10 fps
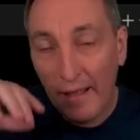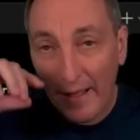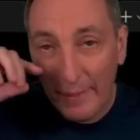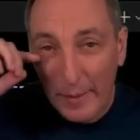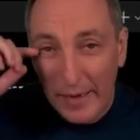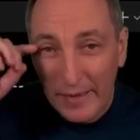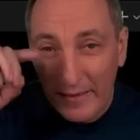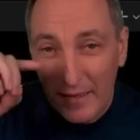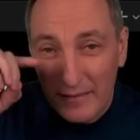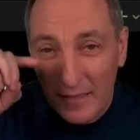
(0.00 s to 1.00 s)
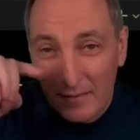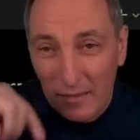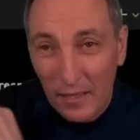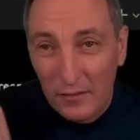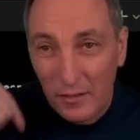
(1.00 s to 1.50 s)
And then anything that
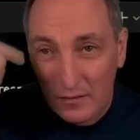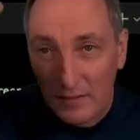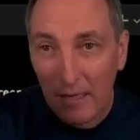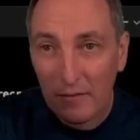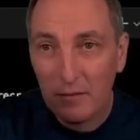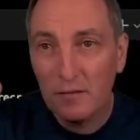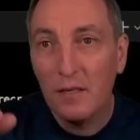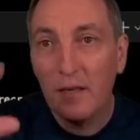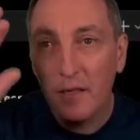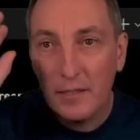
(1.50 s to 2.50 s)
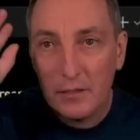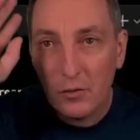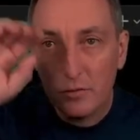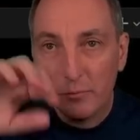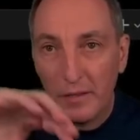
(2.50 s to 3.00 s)
starts at 1,000 is
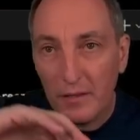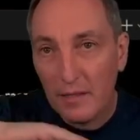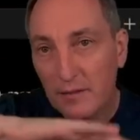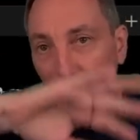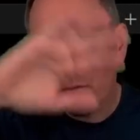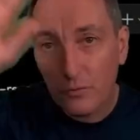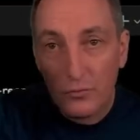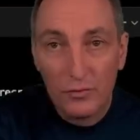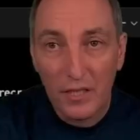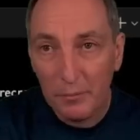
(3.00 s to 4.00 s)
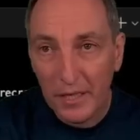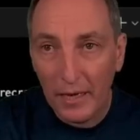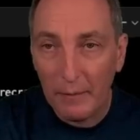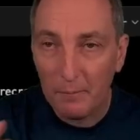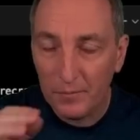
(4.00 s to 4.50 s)
going to be things that go through the
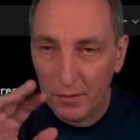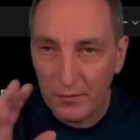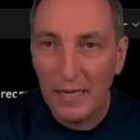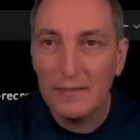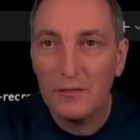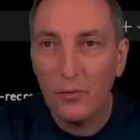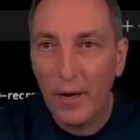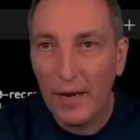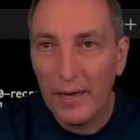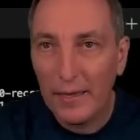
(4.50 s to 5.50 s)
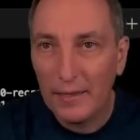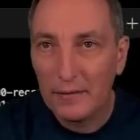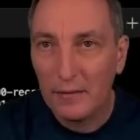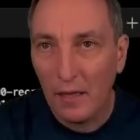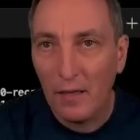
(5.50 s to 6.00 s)
API. That is the way I like
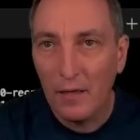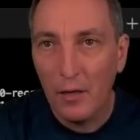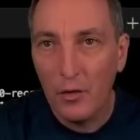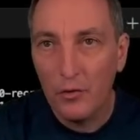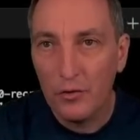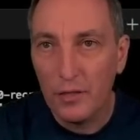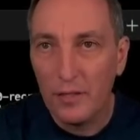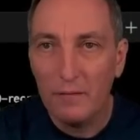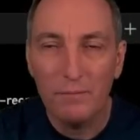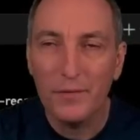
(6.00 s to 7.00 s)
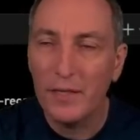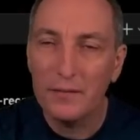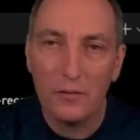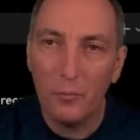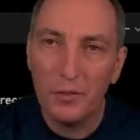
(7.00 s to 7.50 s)
it, usually.
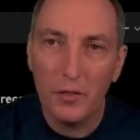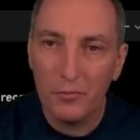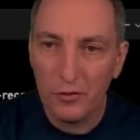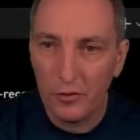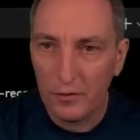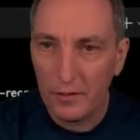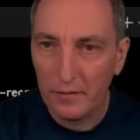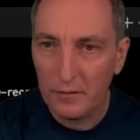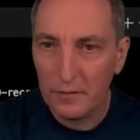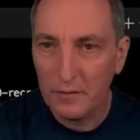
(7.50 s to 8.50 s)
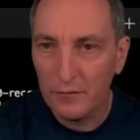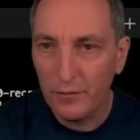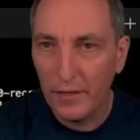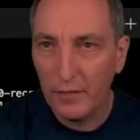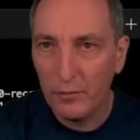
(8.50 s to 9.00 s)
It's completely optional here. This is
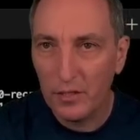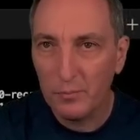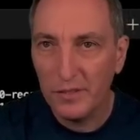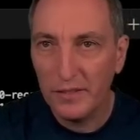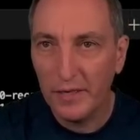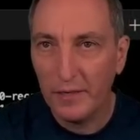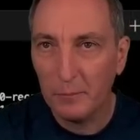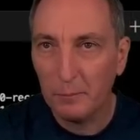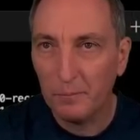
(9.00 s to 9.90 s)
very worth splitting here.